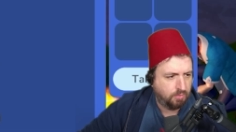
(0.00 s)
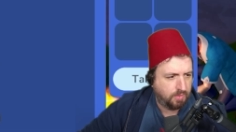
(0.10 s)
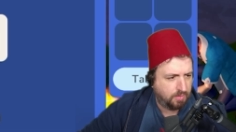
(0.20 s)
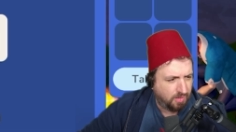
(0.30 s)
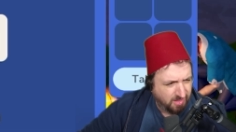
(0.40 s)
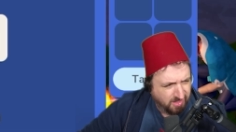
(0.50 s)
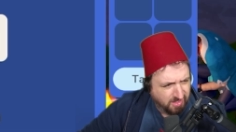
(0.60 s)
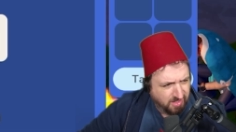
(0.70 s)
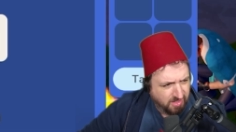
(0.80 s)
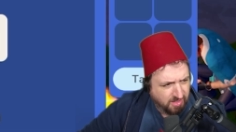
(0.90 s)
wait.
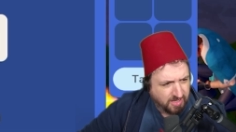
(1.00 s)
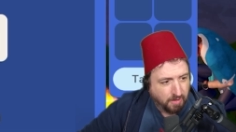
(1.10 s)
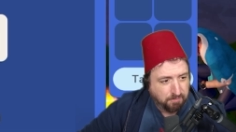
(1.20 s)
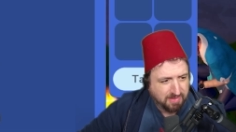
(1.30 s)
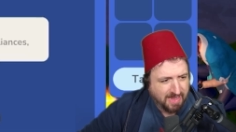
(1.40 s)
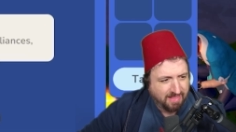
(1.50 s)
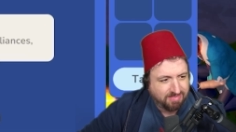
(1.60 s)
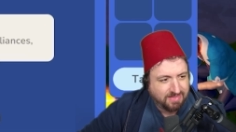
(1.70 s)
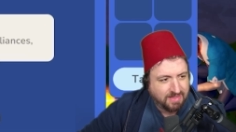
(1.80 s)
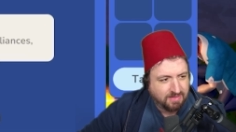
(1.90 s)
I got
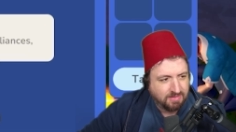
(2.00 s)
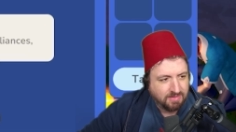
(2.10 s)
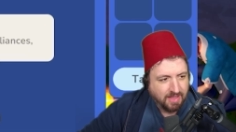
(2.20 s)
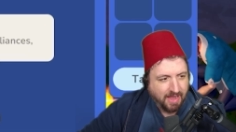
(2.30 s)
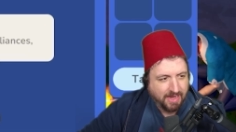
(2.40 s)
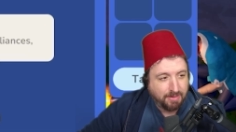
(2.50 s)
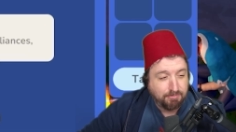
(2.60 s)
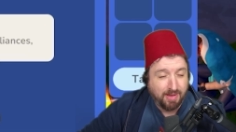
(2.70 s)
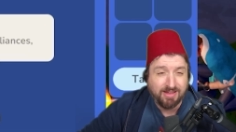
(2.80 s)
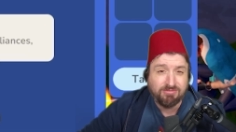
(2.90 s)
plastic and a
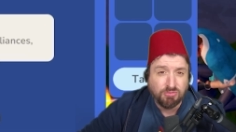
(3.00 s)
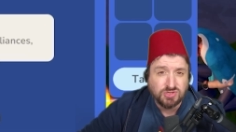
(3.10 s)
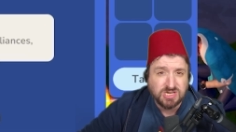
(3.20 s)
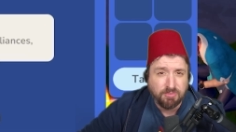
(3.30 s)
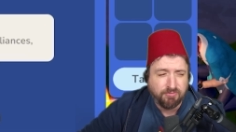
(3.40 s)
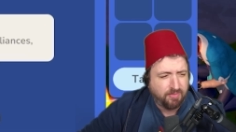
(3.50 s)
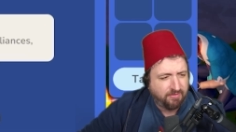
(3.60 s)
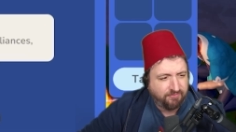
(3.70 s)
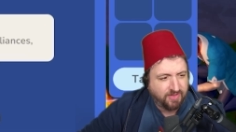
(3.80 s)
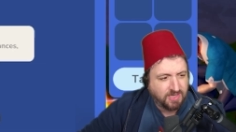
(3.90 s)
microchip from
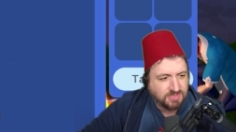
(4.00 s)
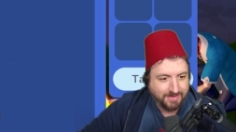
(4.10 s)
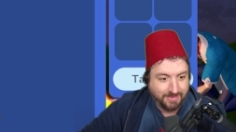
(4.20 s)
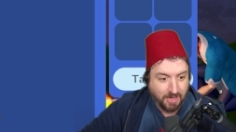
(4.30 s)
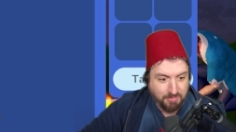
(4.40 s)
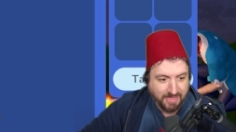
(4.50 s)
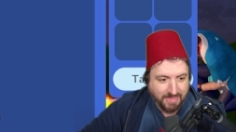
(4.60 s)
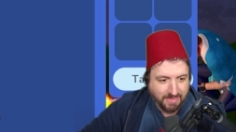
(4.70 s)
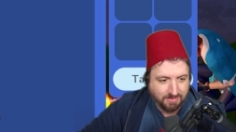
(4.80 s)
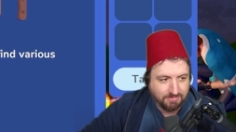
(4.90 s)
that fish. Yummy.